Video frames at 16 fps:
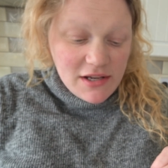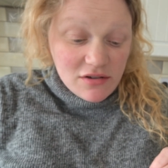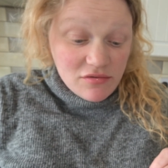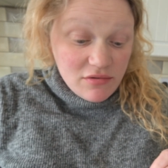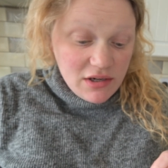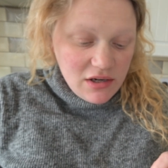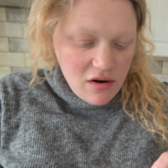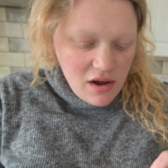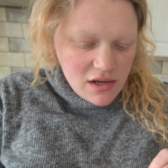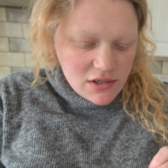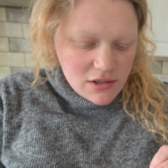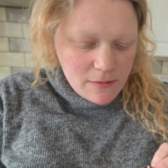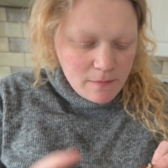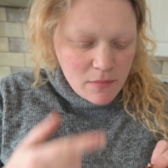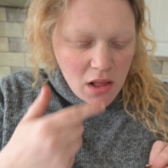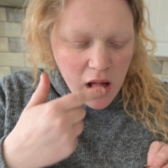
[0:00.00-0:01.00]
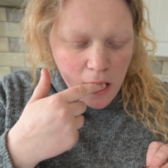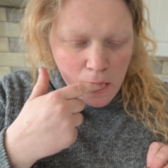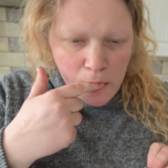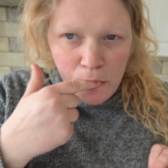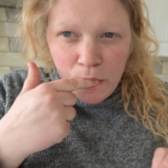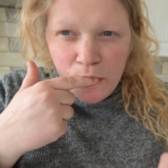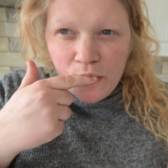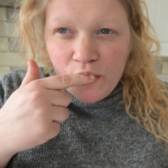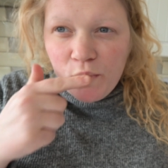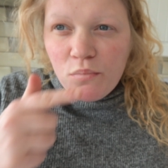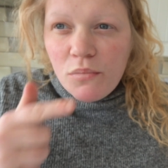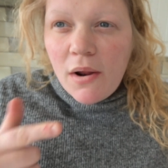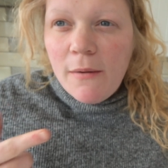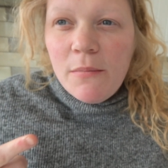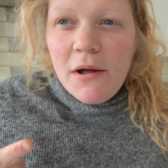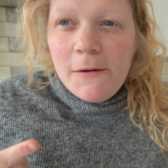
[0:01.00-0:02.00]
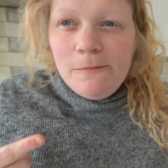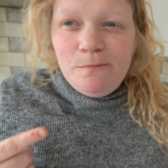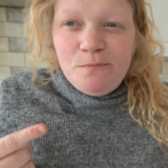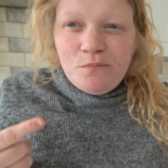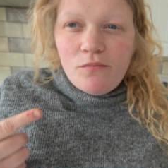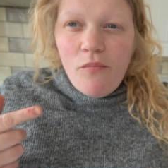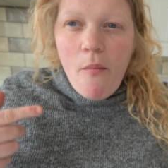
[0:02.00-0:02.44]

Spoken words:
It's really nice, but